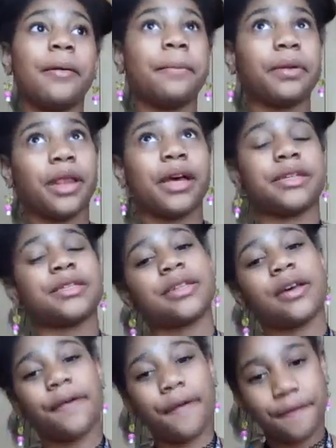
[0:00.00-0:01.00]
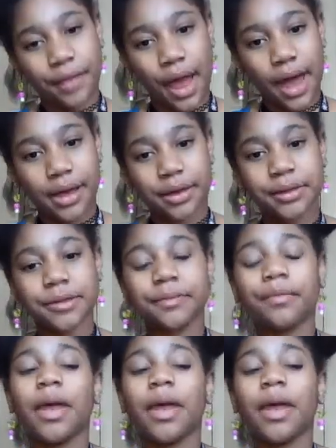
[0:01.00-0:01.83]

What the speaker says: plus flags.